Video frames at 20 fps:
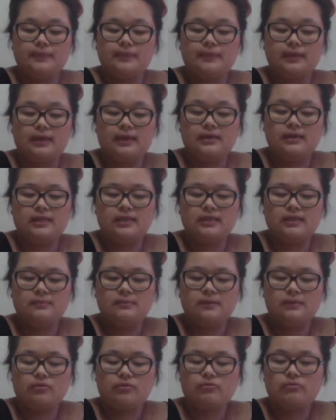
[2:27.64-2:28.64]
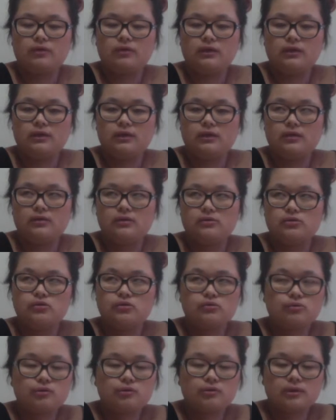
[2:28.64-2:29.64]
And I think about 2
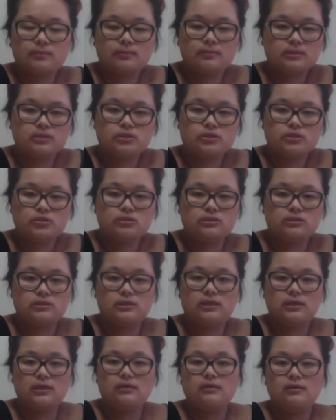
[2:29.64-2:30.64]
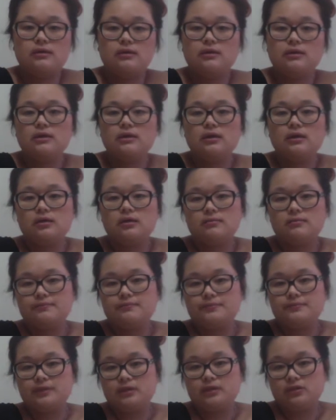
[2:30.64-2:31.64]
or 3 months using it, a
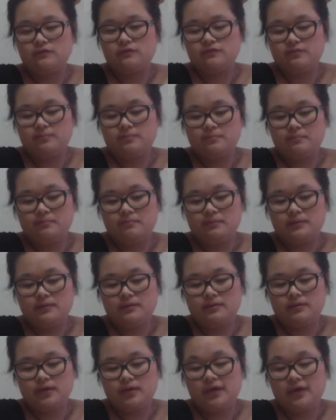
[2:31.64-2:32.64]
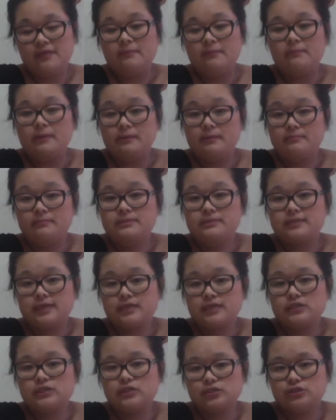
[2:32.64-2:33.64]
lot of the other mums
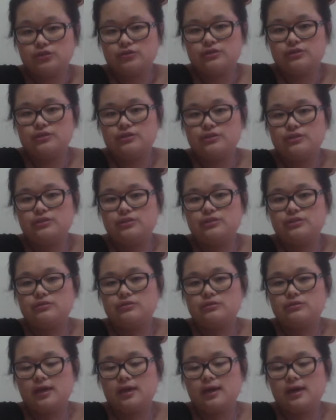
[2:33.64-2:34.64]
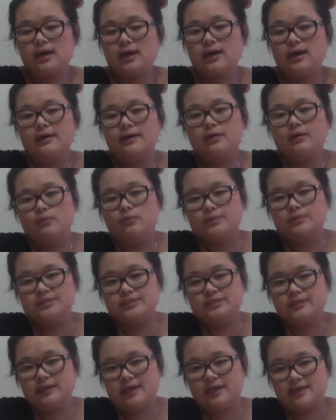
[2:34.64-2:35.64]
actually noticed that Hannah
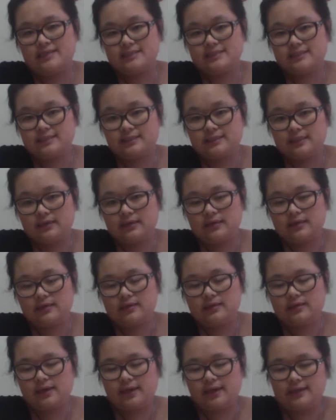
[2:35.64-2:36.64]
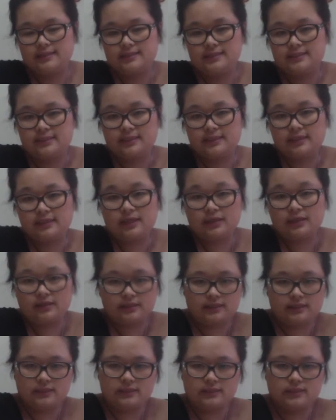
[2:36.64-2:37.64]
wasn't as sick as the other
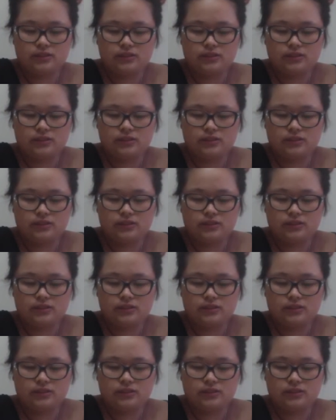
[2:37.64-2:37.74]
kids.